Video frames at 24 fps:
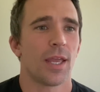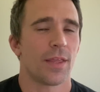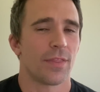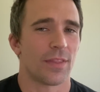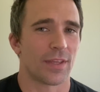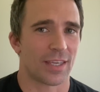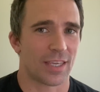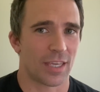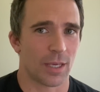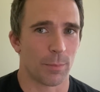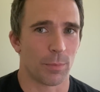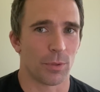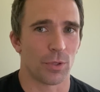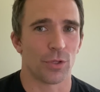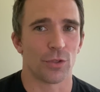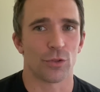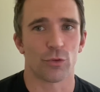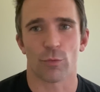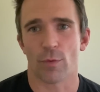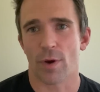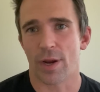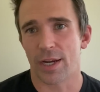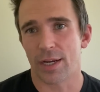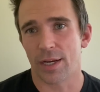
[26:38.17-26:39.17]
The kibble
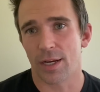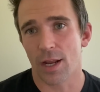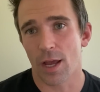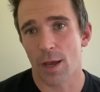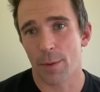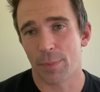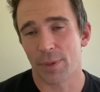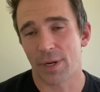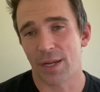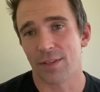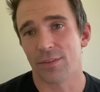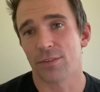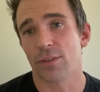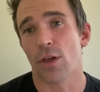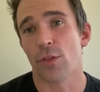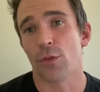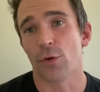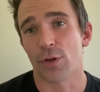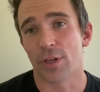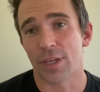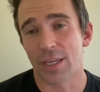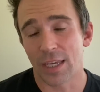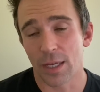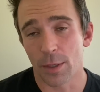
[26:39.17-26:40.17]
is rated up against
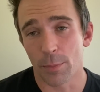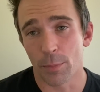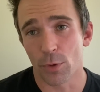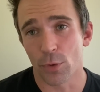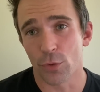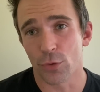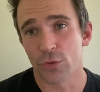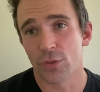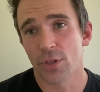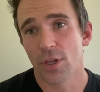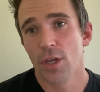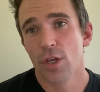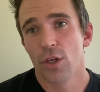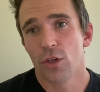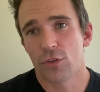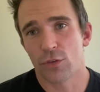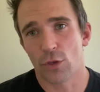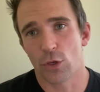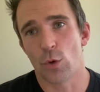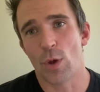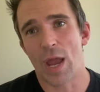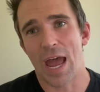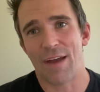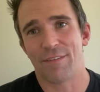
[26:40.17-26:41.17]
other kibbles.
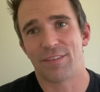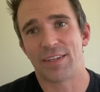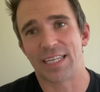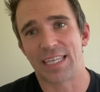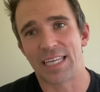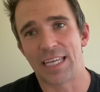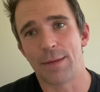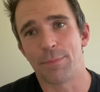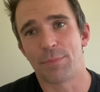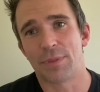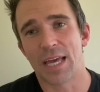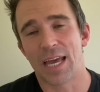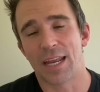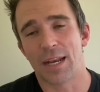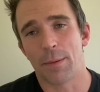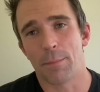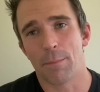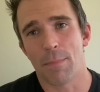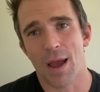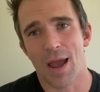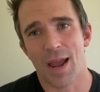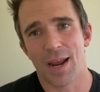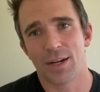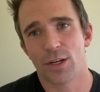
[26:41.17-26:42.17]
So you have to keep that in
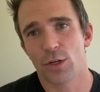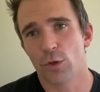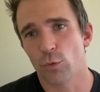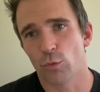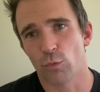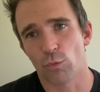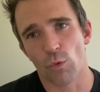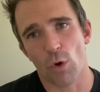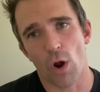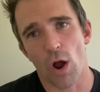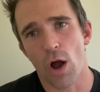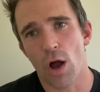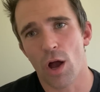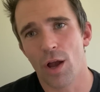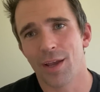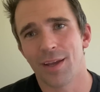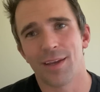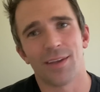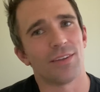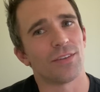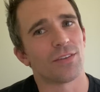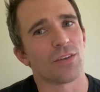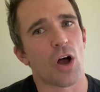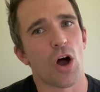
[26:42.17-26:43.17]
mind. Raw
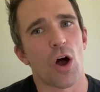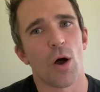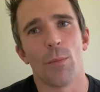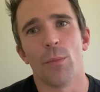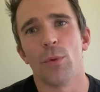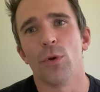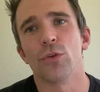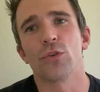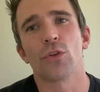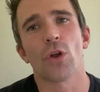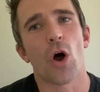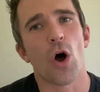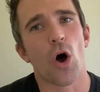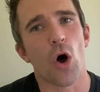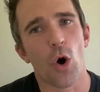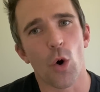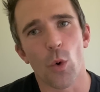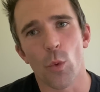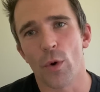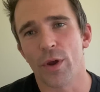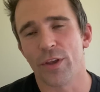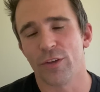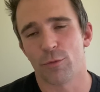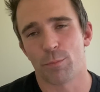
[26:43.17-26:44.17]
is almost
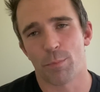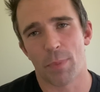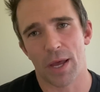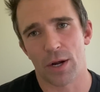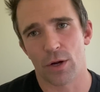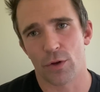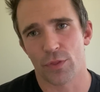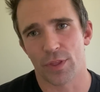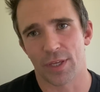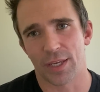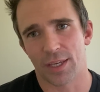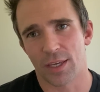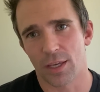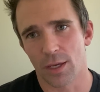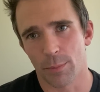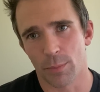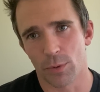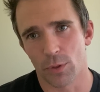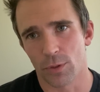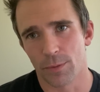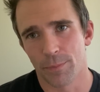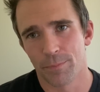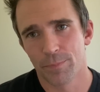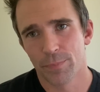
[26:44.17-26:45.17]
always better than
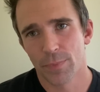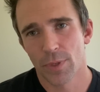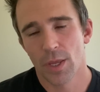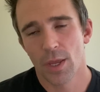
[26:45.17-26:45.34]
kibble.